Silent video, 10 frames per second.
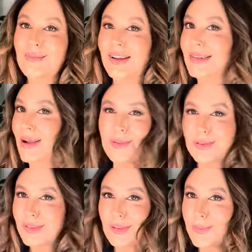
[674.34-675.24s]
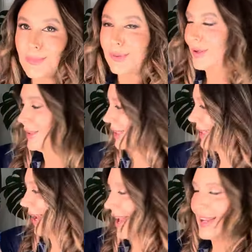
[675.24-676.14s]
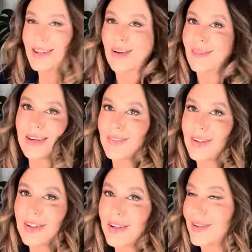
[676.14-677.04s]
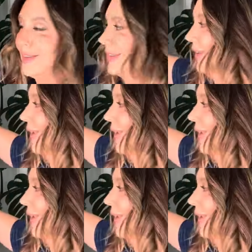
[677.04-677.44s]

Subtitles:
my tummy was super bloated and no one even knew. So